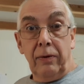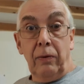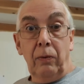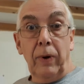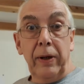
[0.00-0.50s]

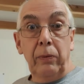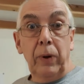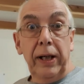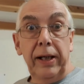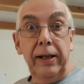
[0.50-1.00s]
when
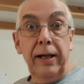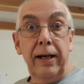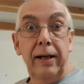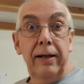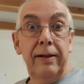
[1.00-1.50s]
we
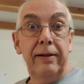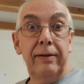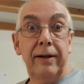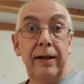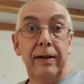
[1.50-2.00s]
uh,
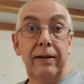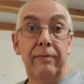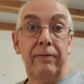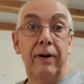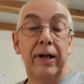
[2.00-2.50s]

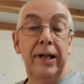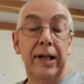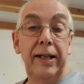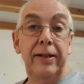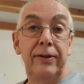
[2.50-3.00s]

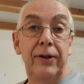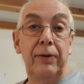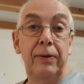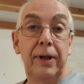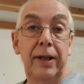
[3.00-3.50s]
finally
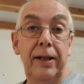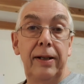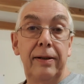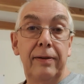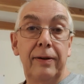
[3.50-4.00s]
do the
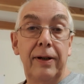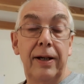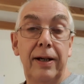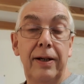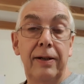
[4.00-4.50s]

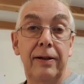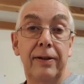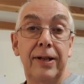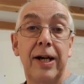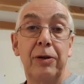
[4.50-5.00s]
uh,
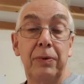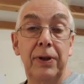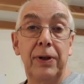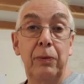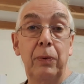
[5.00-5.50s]

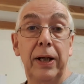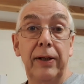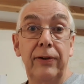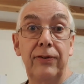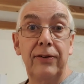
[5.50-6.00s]
attachment of the
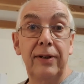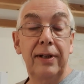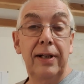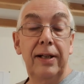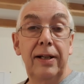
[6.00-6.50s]
wings
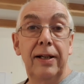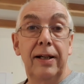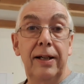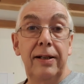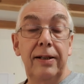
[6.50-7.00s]

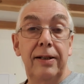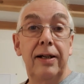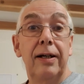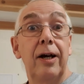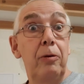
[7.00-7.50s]
and
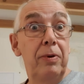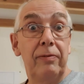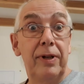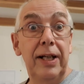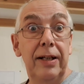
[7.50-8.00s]
uh, hope
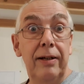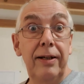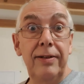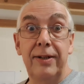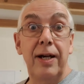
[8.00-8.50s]
everything
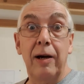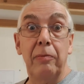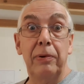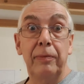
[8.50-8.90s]
lines up.